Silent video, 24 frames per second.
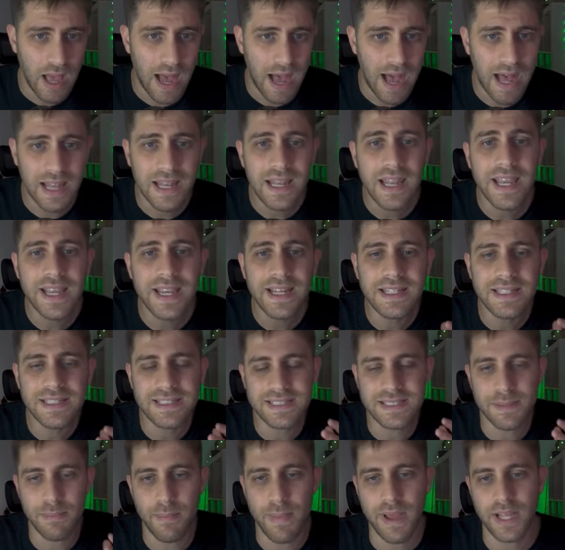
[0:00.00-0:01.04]
Unlike the
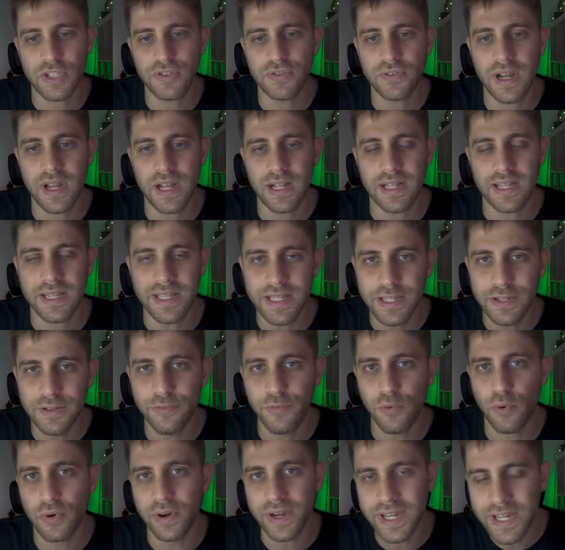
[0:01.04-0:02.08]
symmetrical
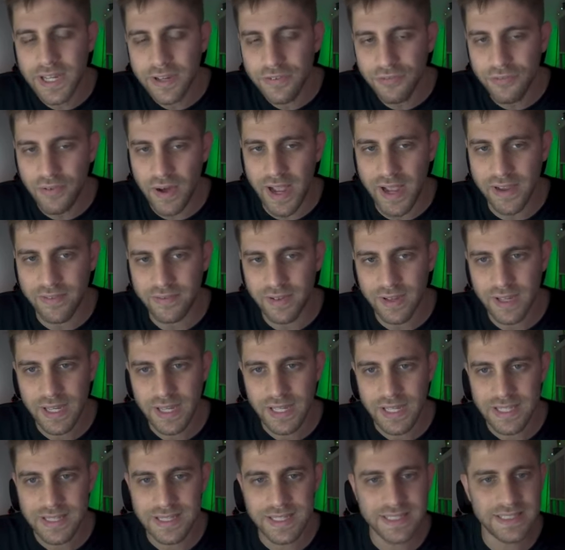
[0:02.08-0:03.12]
e4, e5,
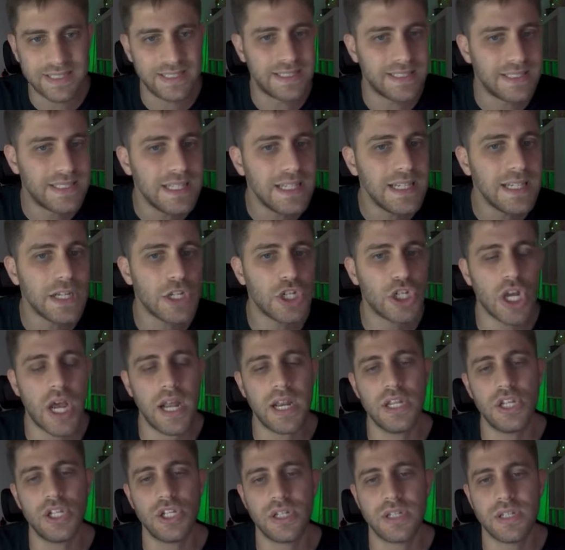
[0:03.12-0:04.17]
the Sicilian
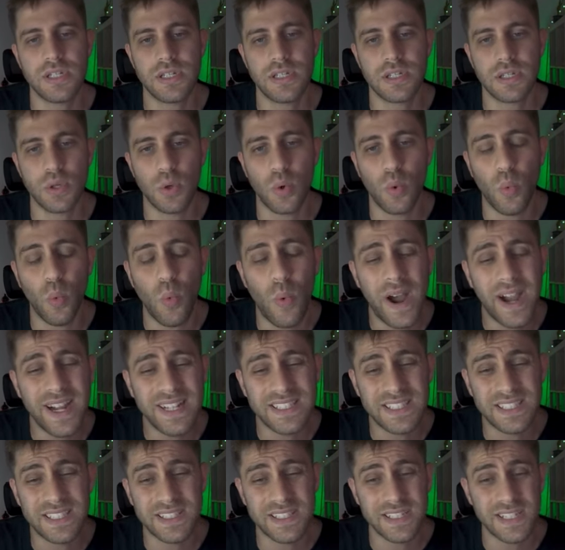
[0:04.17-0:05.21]
challenges
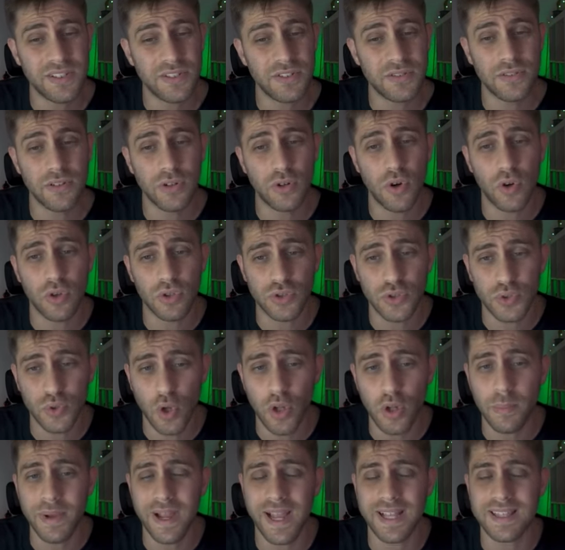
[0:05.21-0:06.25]
white's center
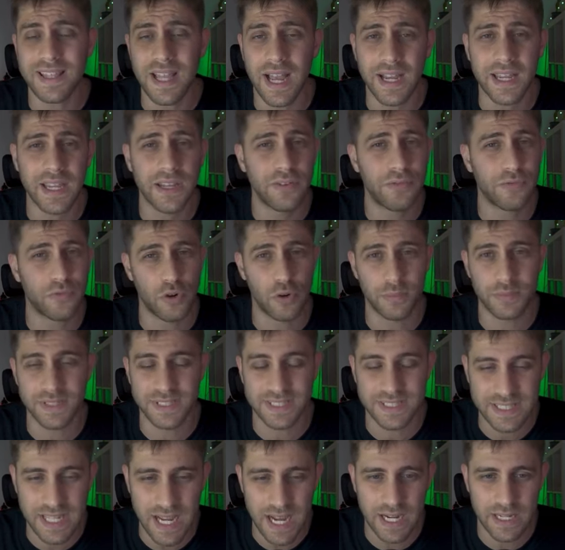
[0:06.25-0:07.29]
control by attacking from the
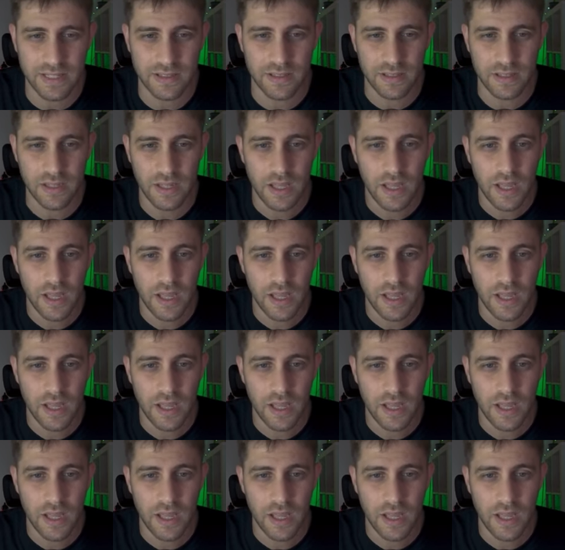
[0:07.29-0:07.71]
side.